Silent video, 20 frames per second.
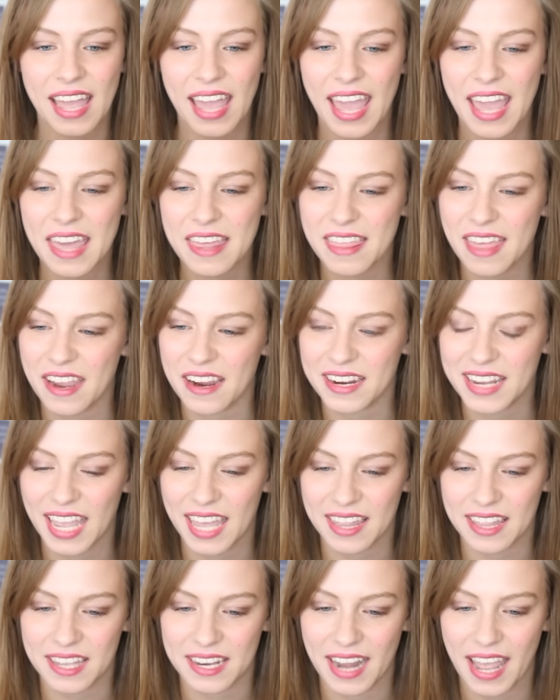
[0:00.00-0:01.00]
"Hey there,
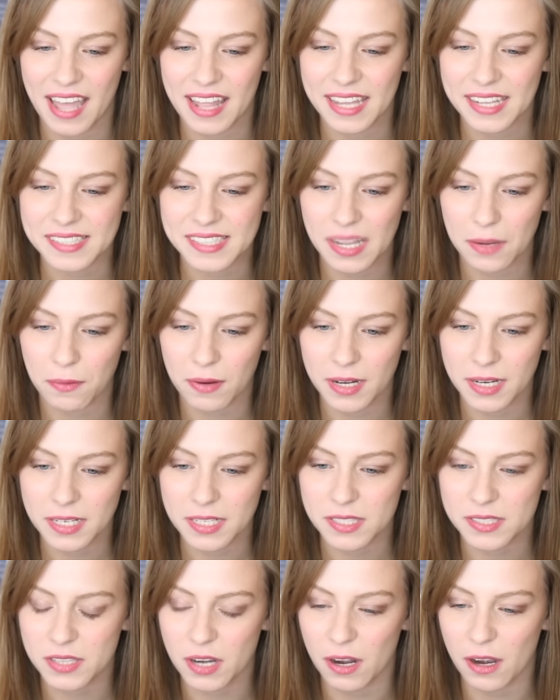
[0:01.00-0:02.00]
Kayla and Alex. I wanted
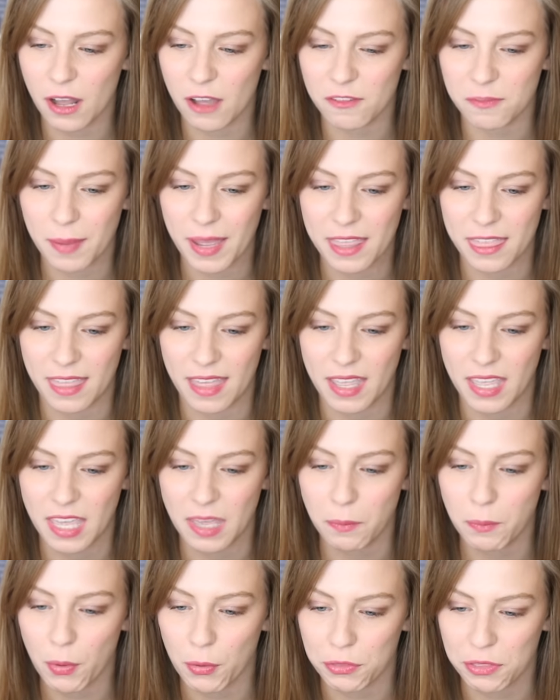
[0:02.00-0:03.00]
to start off by
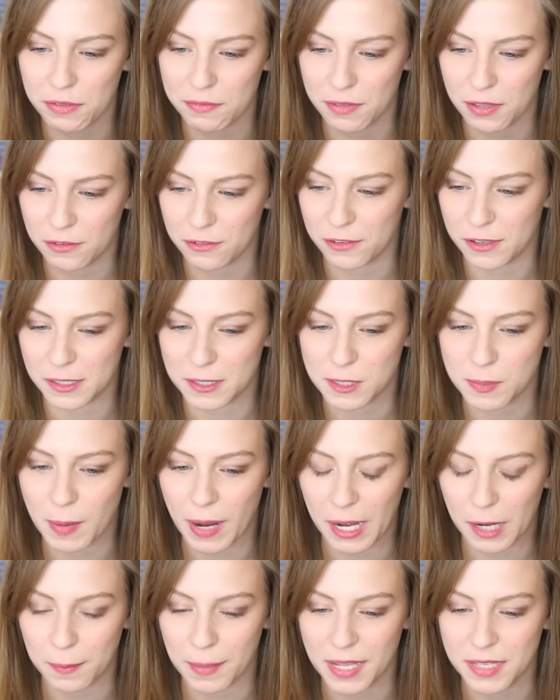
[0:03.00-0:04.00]
thanking both of you for
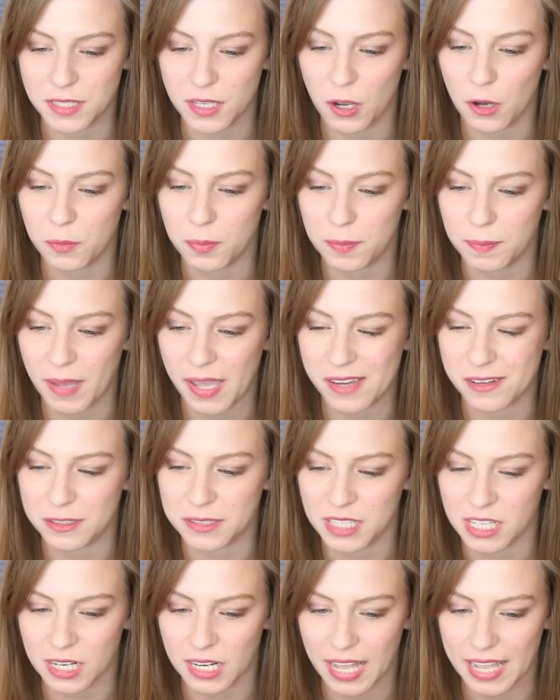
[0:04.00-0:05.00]
inspiring me to open my
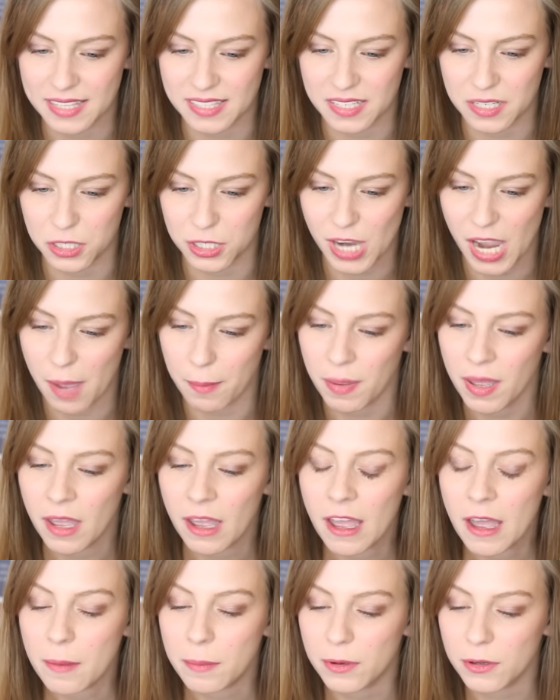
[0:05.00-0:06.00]
own little Etsy shop.
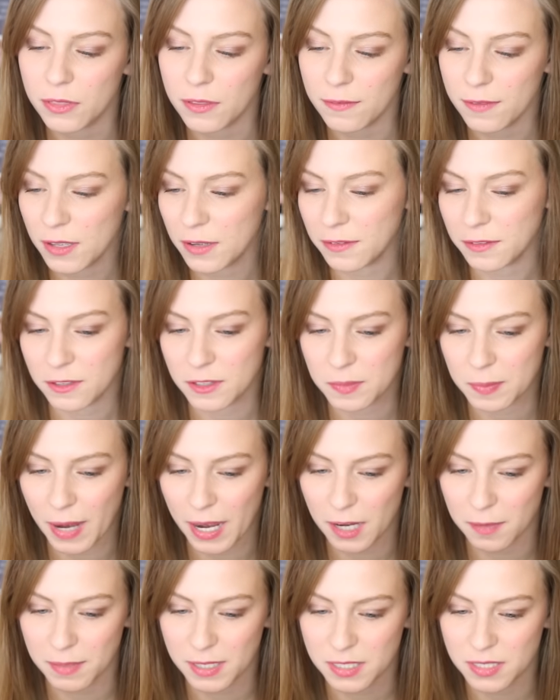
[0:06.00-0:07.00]
Both of you
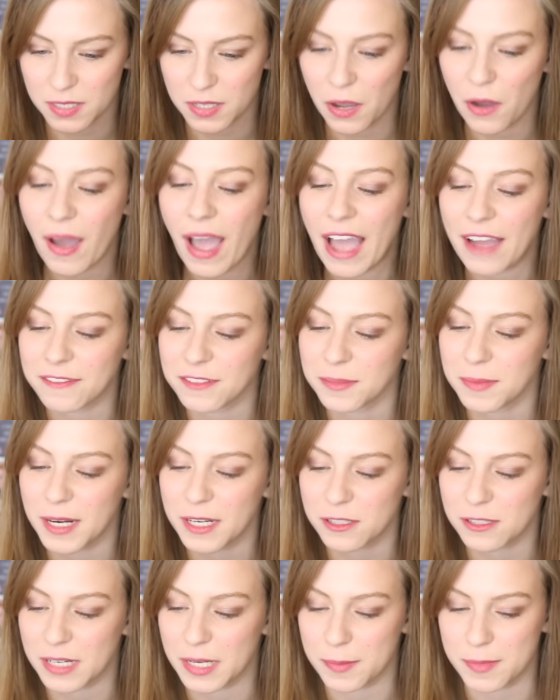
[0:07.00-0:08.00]
inspired me to go after
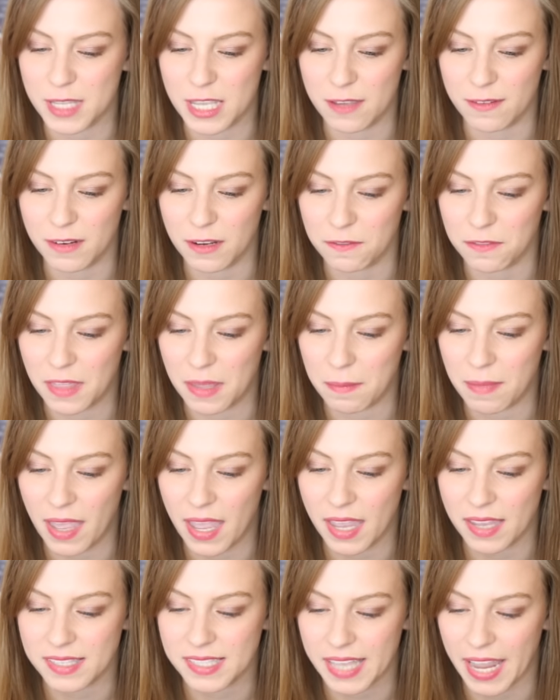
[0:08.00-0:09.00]
my dreams, even if they
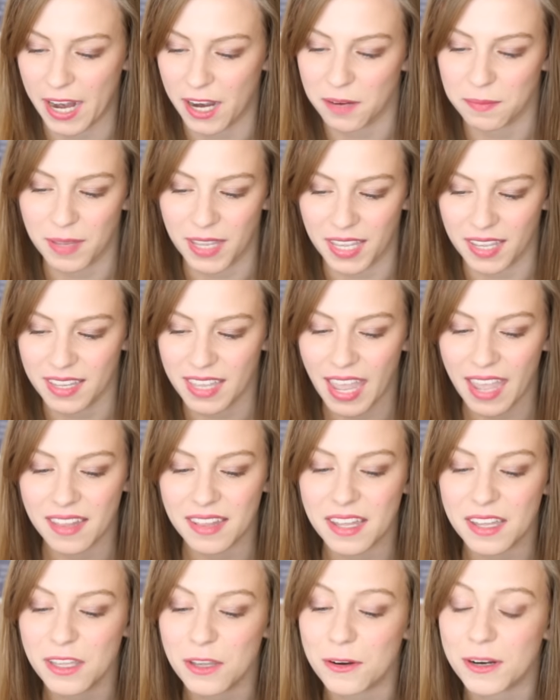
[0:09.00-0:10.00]
may scare me.
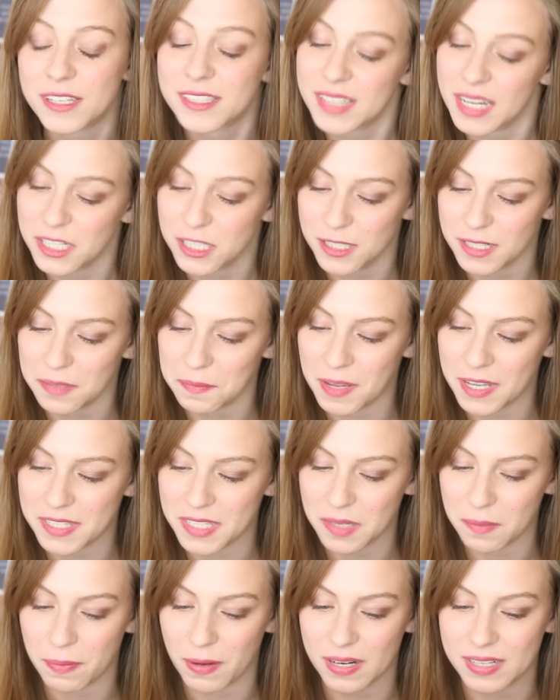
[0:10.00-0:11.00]
Kayla, you are such an
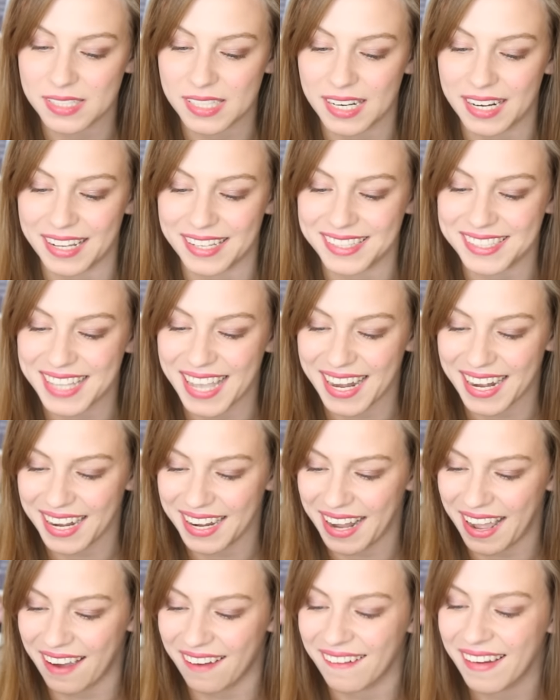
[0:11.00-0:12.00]
amazing person inside
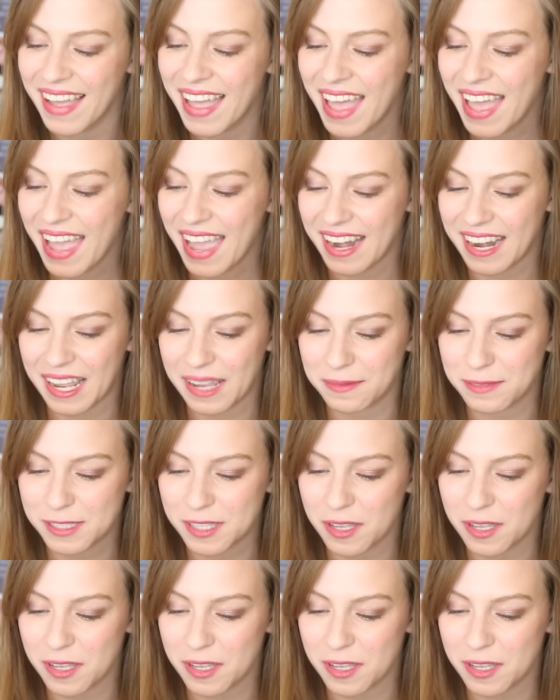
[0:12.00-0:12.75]
and out, and I am